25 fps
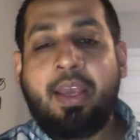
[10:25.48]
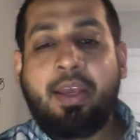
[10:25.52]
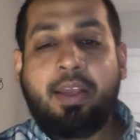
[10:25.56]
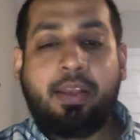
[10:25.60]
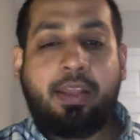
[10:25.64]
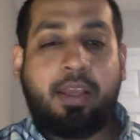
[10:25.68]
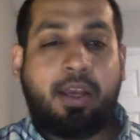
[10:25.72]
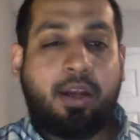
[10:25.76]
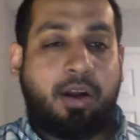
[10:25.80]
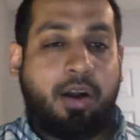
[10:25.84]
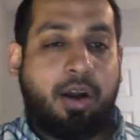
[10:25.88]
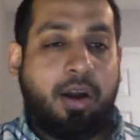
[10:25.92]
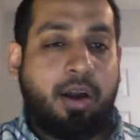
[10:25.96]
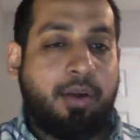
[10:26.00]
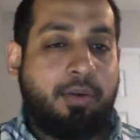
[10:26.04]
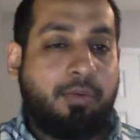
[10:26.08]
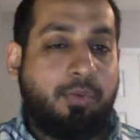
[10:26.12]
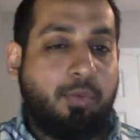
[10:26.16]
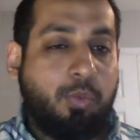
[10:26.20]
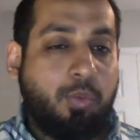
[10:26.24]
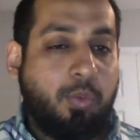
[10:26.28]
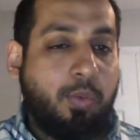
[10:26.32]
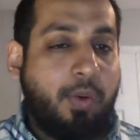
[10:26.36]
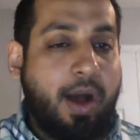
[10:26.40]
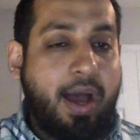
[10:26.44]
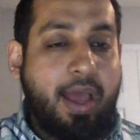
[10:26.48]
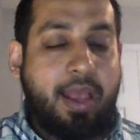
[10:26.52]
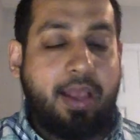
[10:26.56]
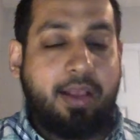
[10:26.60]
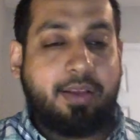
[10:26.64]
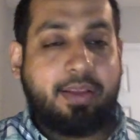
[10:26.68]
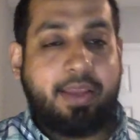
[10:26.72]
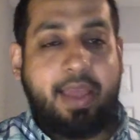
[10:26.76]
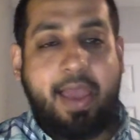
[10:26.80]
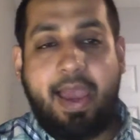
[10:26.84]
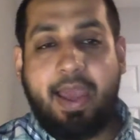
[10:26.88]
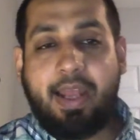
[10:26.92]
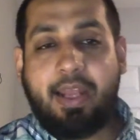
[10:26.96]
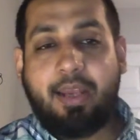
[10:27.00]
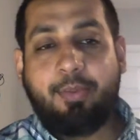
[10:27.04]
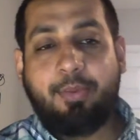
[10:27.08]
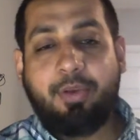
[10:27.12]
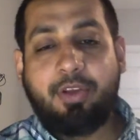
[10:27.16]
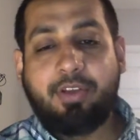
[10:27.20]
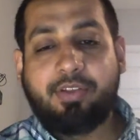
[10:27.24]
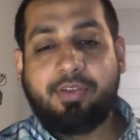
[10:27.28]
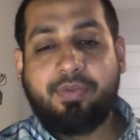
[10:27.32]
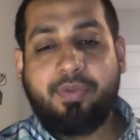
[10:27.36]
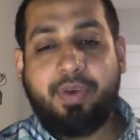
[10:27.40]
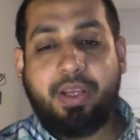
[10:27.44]
There are wild
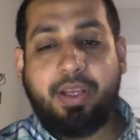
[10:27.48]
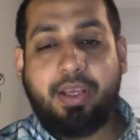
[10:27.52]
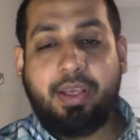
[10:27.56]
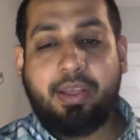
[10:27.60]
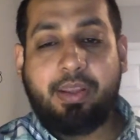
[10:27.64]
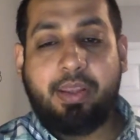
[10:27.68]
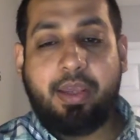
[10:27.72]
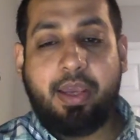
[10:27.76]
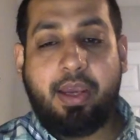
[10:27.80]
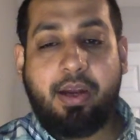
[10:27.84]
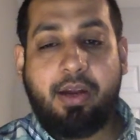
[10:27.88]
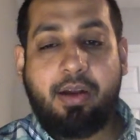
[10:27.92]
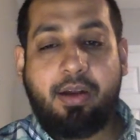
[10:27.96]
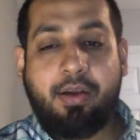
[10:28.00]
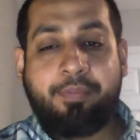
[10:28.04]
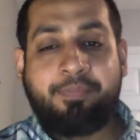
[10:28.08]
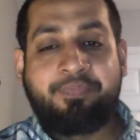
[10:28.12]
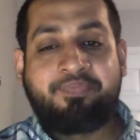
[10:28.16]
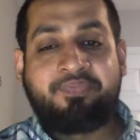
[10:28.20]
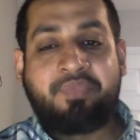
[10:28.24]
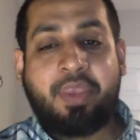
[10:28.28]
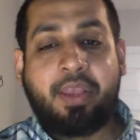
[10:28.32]
animals running there.